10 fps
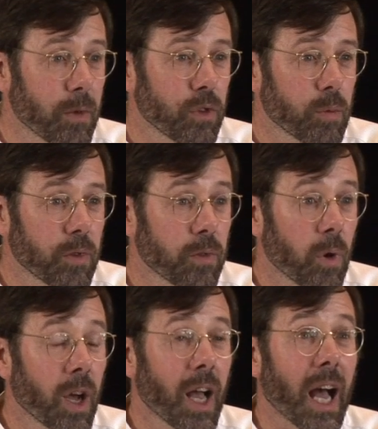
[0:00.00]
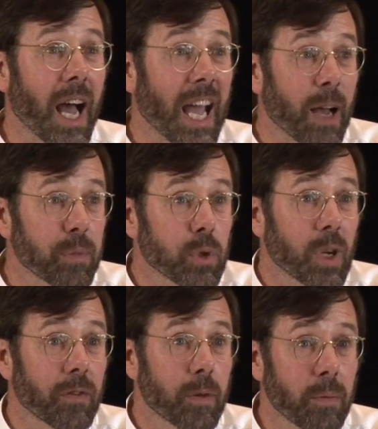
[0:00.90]
of you before, I happen to
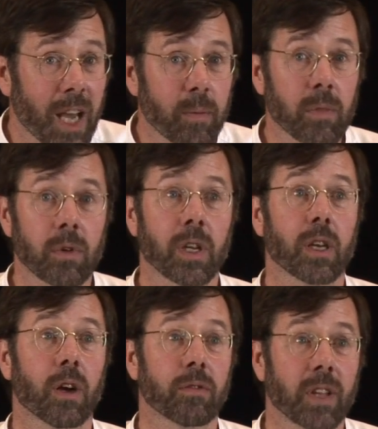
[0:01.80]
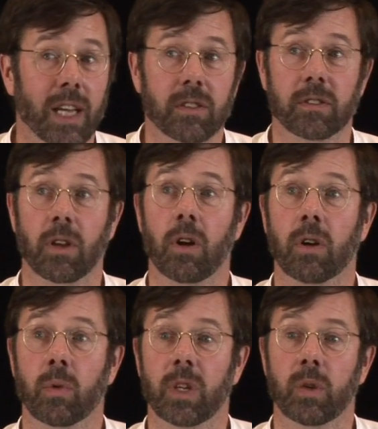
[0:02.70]
have a memory of that
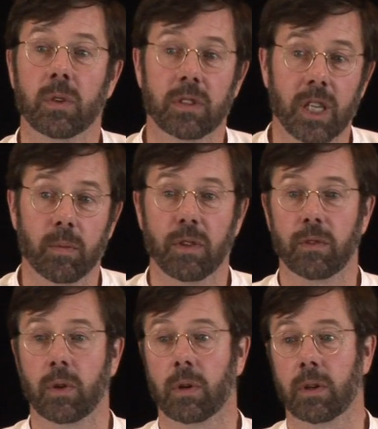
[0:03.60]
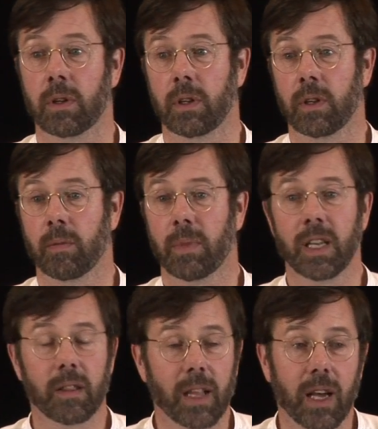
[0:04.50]
song when it was here before, many
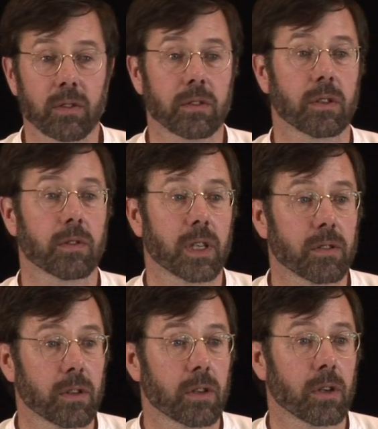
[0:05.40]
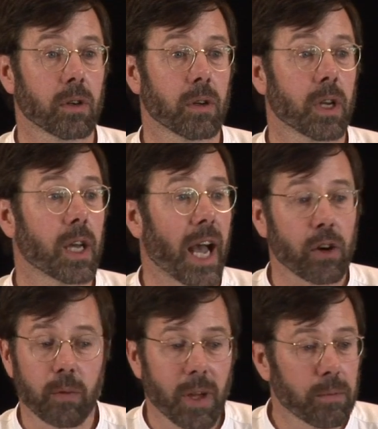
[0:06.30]
thousands of years ago. I
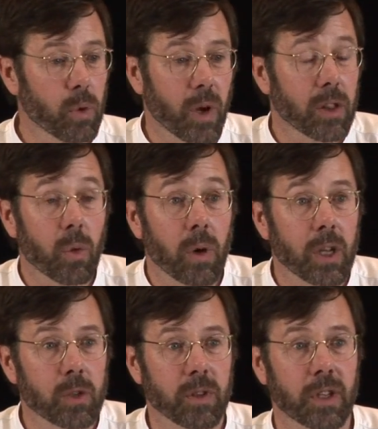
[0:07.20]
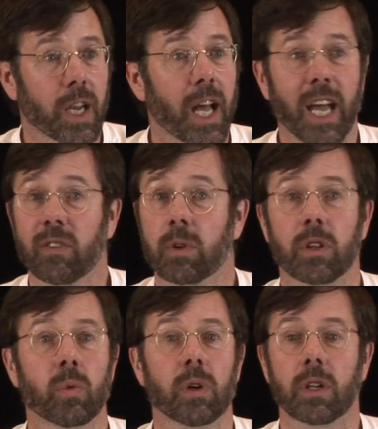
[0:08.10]
remember when the world was alive, when
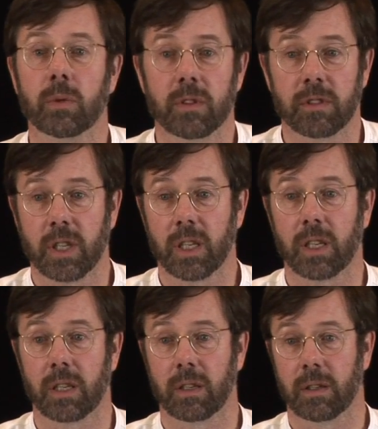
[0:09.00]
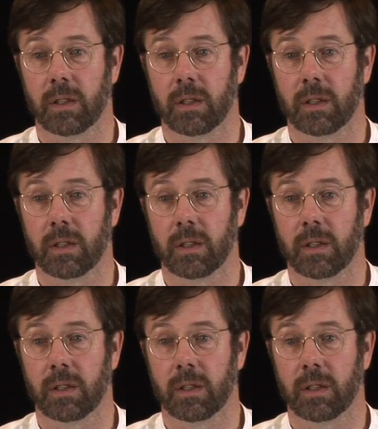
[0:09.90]
the world was singing.